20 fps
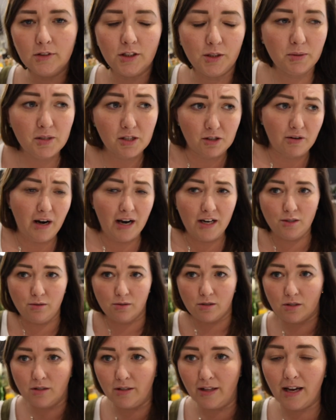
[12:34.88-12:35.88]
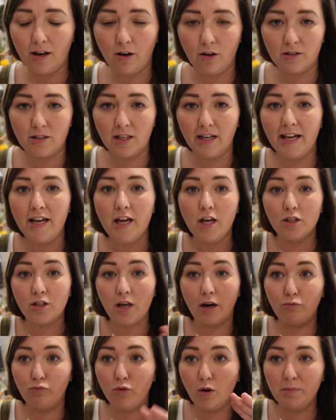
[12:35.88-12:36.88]
She wasn't crying, she was just doing that constantly.
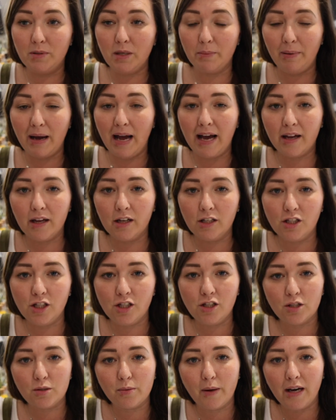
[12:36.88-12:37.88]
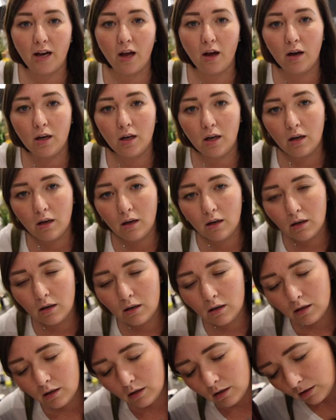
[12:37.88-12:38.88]
So I rubbed her back and she just went
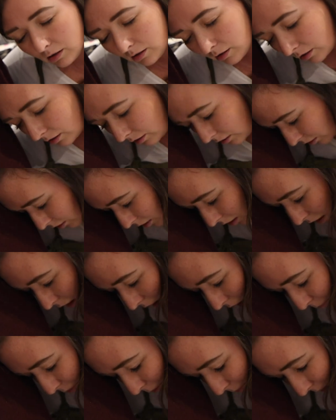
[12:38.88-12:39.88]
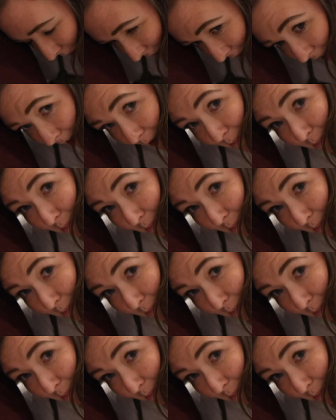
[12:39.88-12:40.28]
and put my head.